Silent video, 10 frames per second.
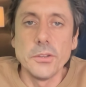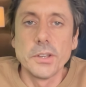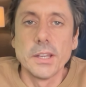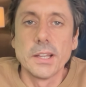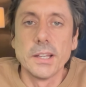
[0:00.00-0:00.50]
you
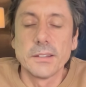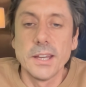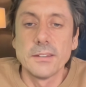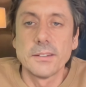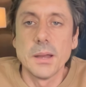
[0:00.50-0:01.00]
can click
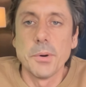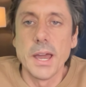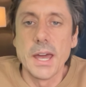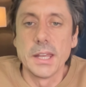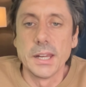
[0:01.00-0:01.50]
test step by
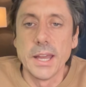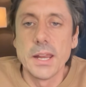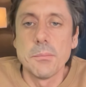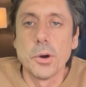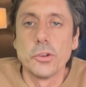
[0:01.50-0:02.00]
adding an
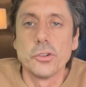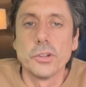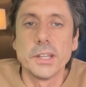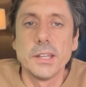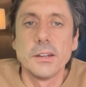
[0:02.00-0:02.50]
edit
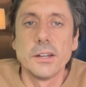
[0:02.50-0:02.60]
module here,